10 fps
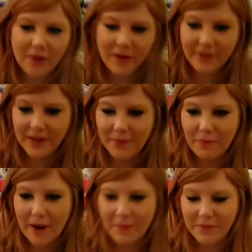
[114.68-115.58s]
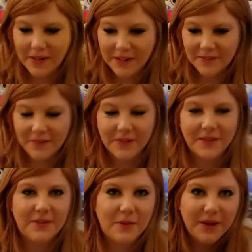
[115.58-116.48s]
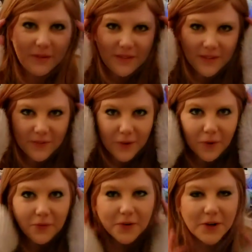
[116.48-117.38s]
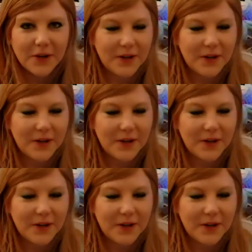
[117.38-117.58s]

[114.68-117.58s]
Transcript: a hard time wrapping, so that's why it was difficult for her.